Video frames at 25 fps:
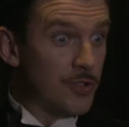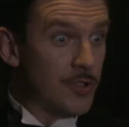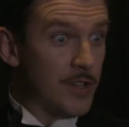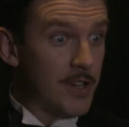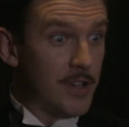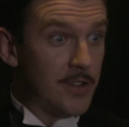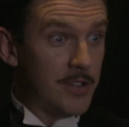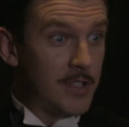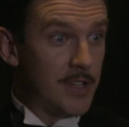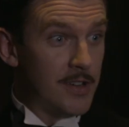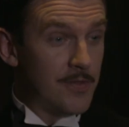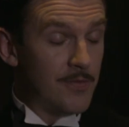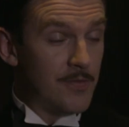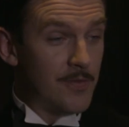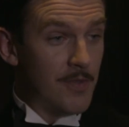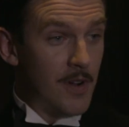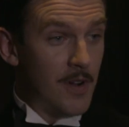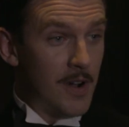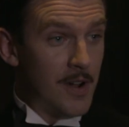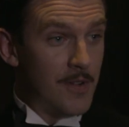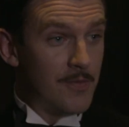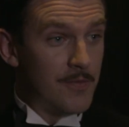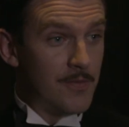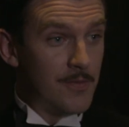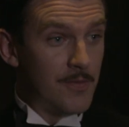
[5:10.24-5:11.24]
to it because
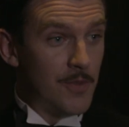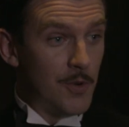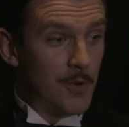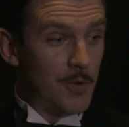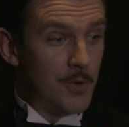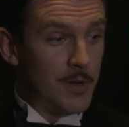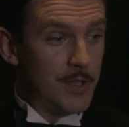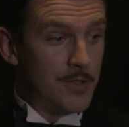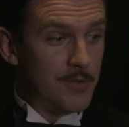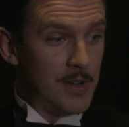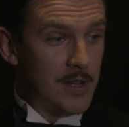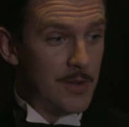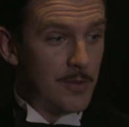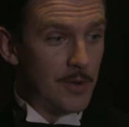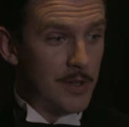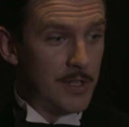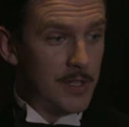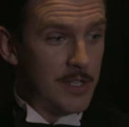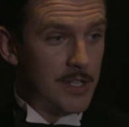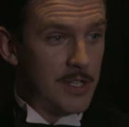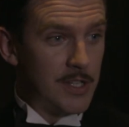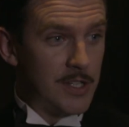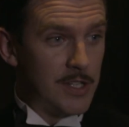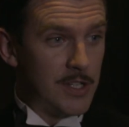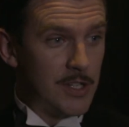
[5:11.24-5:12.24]
I've always really
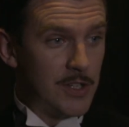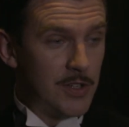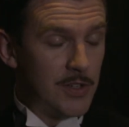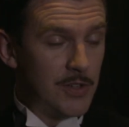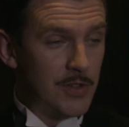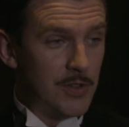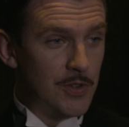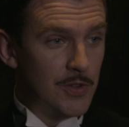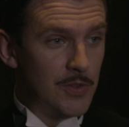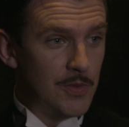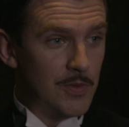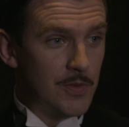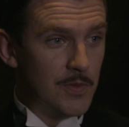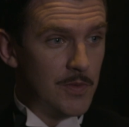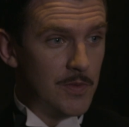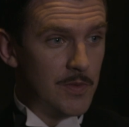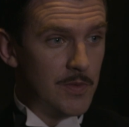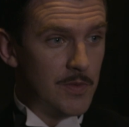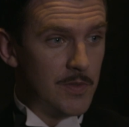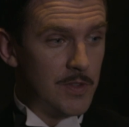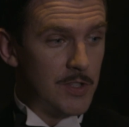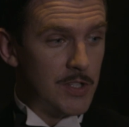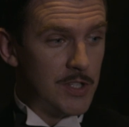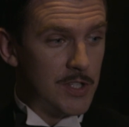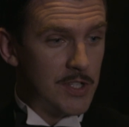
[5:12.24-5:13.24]
wanted to
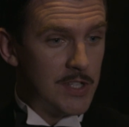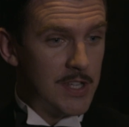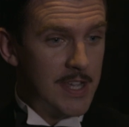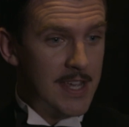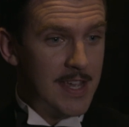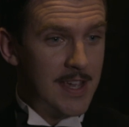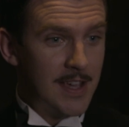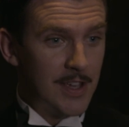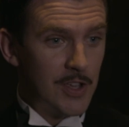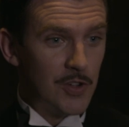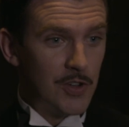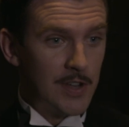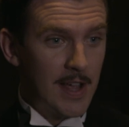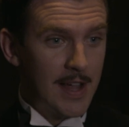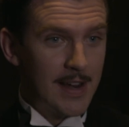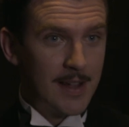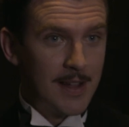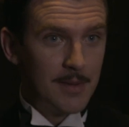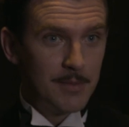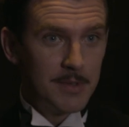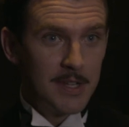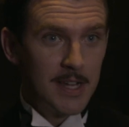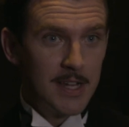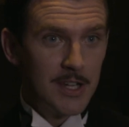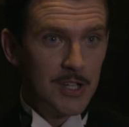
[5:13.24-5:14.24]
see a good
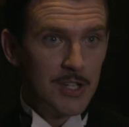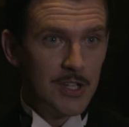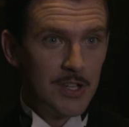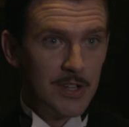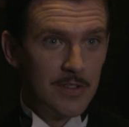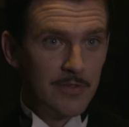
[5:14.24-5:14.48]
adaptation